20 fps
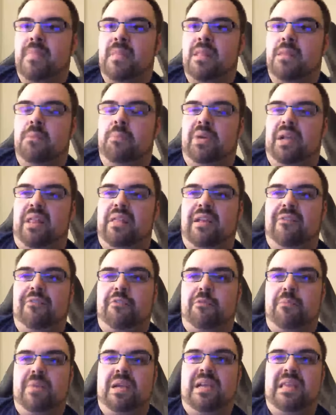But I think
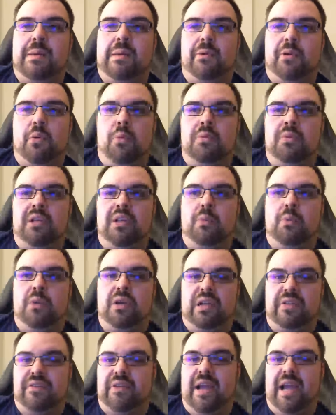for me, that would only
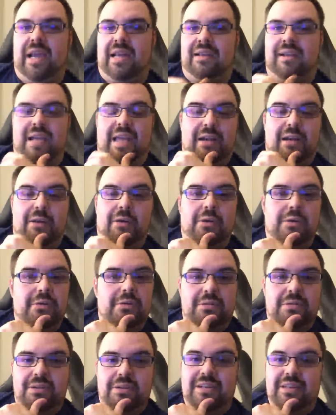work if I had an editor.
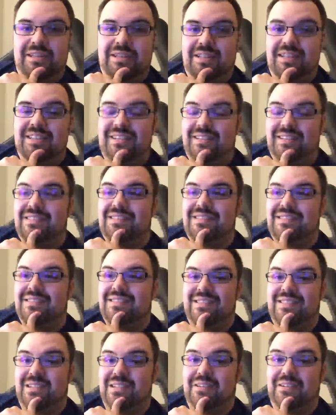
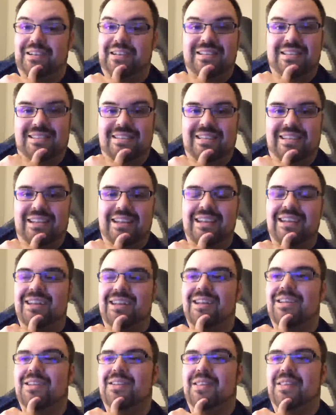Seriously,
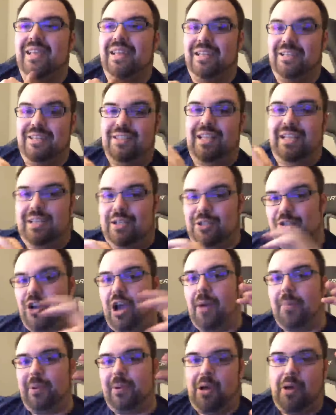that could
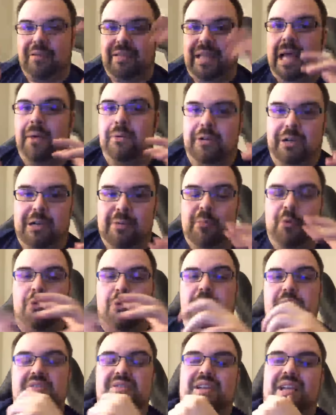chop it all down into more
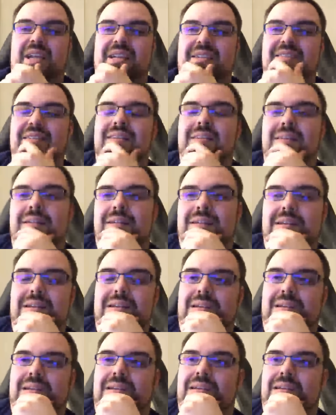precise.
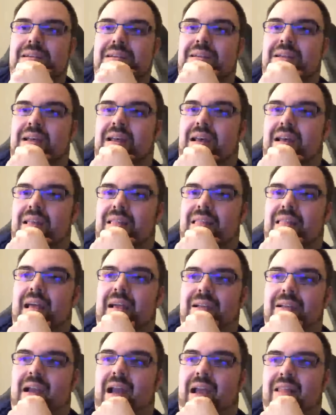
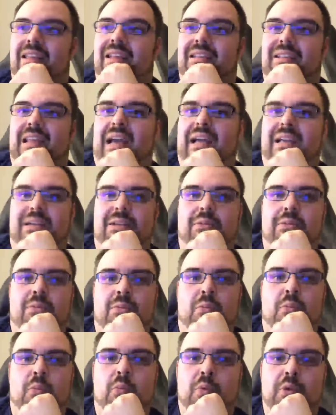I think that
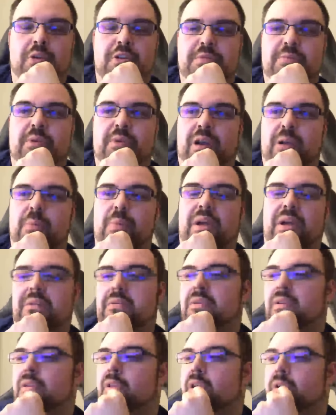works probably better
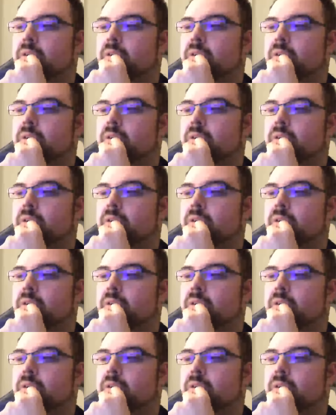in the long